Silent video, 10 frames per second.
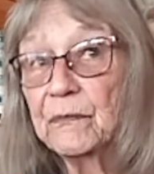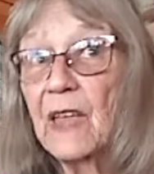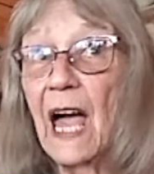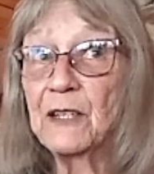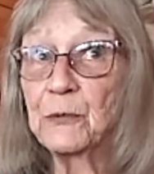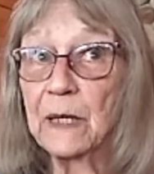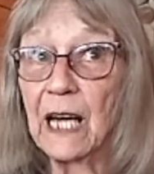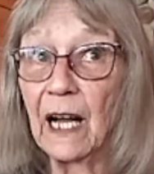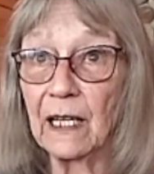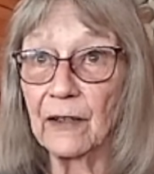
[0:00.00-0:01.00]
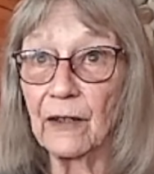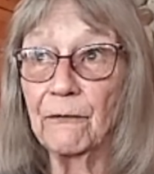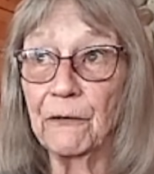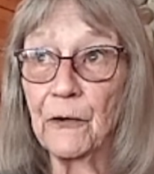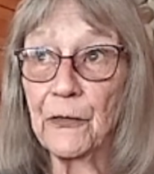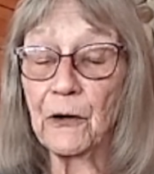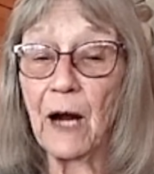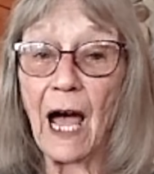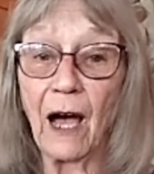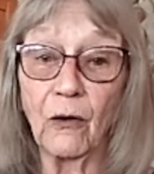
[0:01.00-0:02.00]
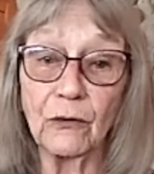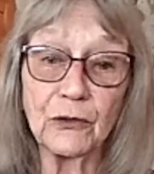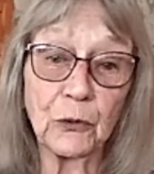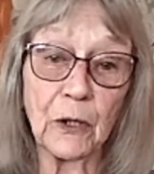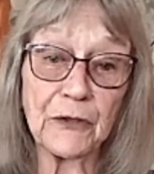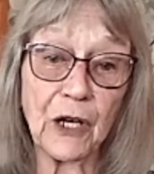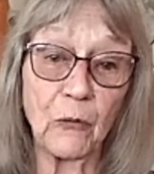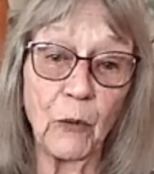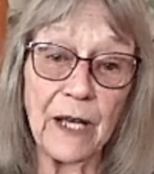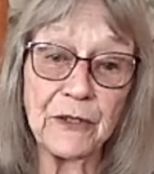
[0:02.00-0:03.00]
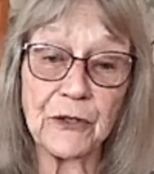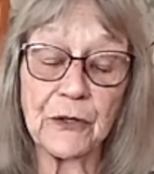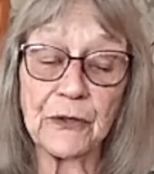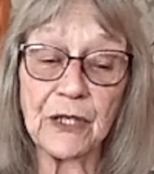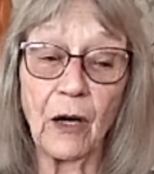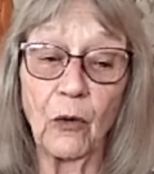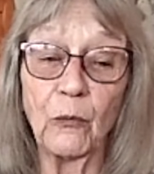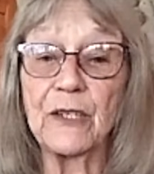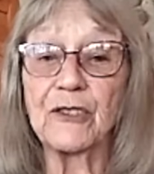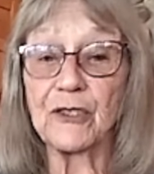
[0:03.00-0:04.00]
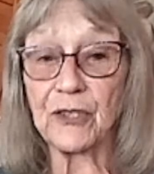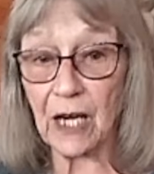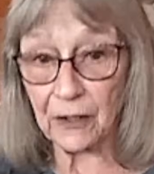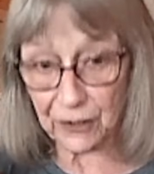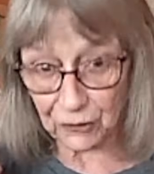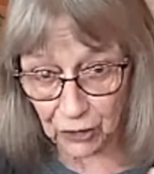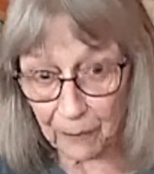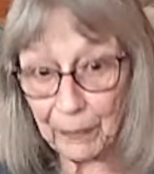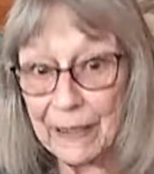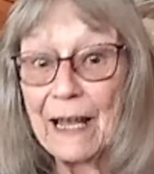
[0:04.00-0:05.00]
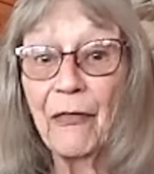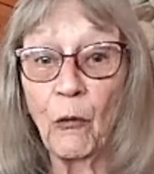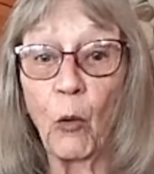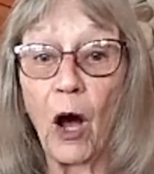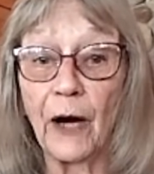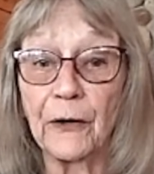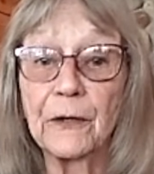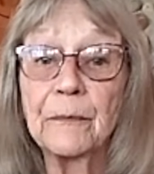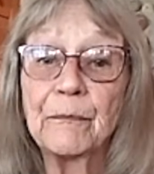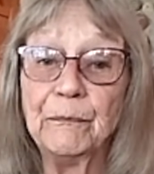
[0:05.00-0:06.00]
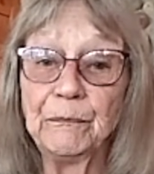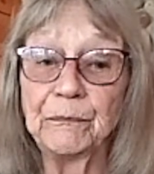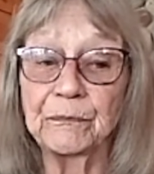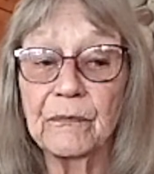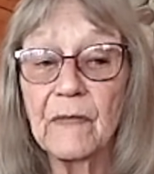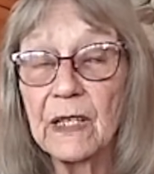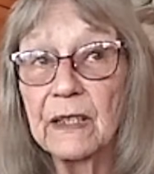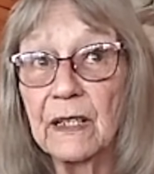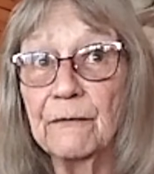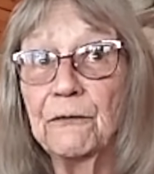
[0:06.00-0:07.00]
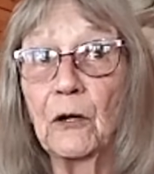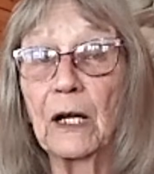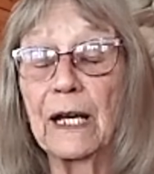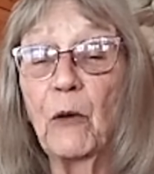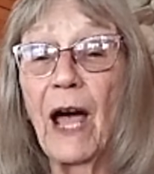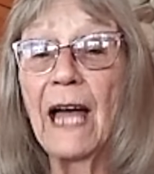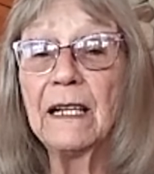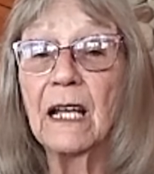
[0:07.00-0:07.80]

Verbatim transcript: As we got a little further out towards our waist or so, we just started jumping in the water, getting fully wet.